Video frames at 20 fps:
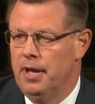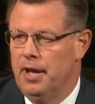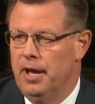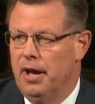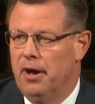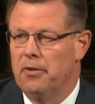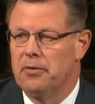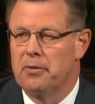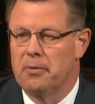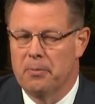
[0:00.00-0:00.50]

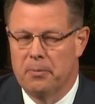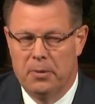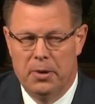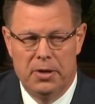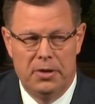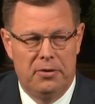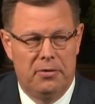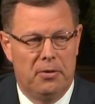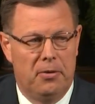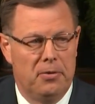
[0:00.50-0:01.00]
Elder
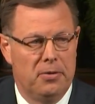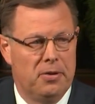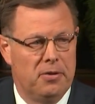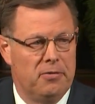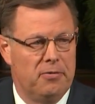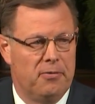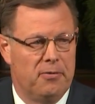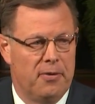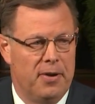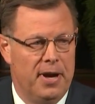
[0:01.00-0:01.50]
Wood told his
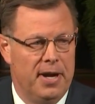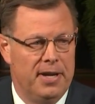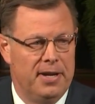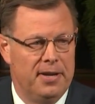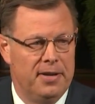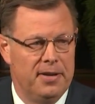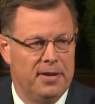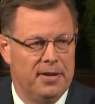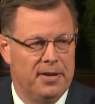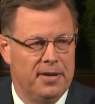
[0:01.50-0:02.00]
friend,
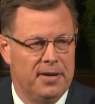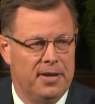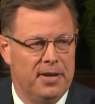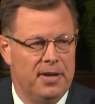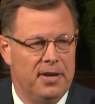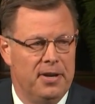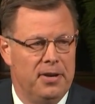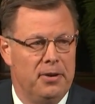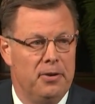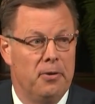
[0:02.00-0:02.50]

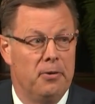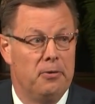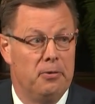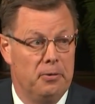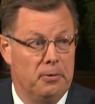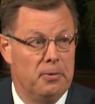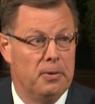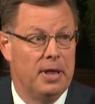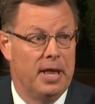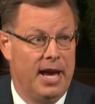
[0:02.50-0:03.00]
"You're
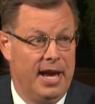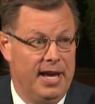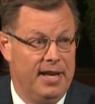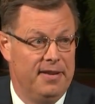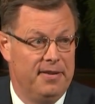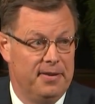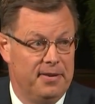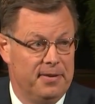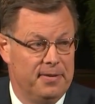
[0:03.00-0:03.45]
too late.